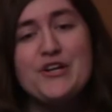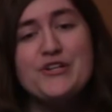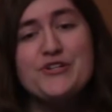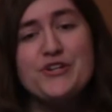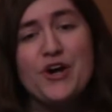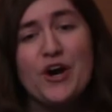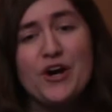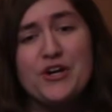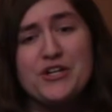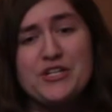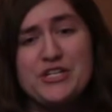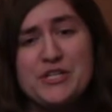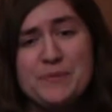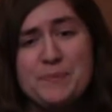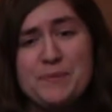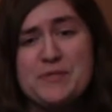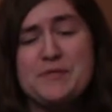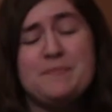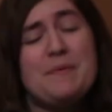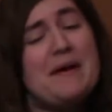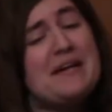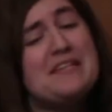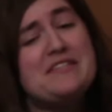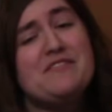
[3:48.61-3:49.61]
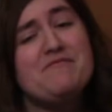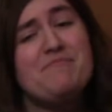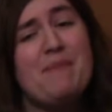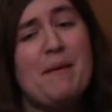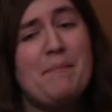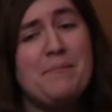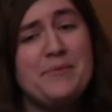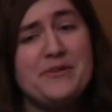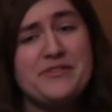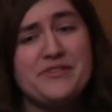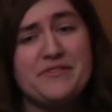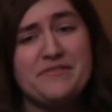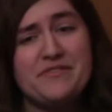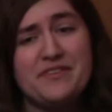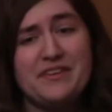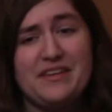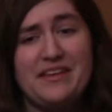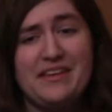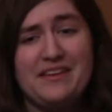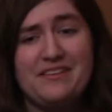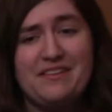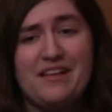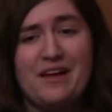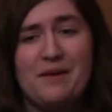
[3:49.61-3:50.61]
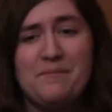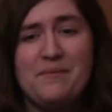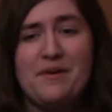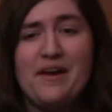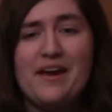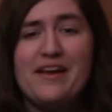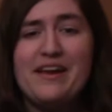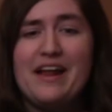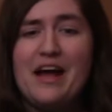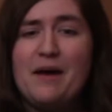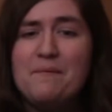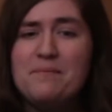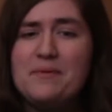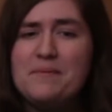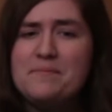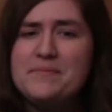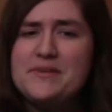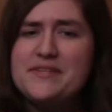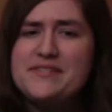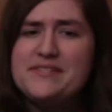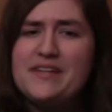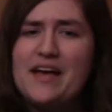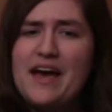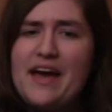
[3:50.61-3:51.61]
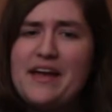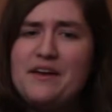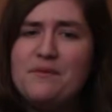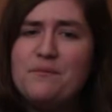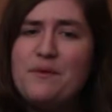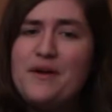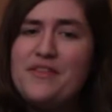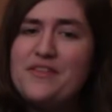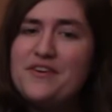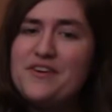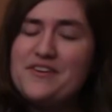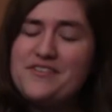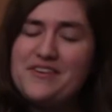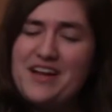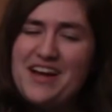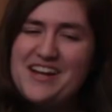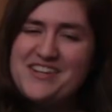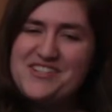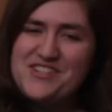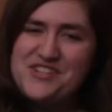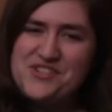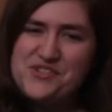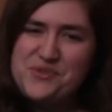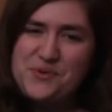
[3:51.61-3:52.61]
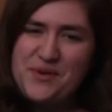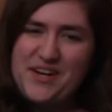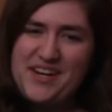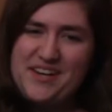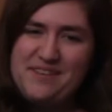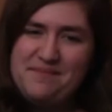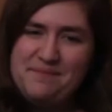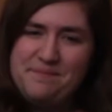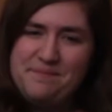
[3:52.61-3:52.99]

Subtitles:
Talk to the prospective members of the Key Club and help them decide whether or not to join.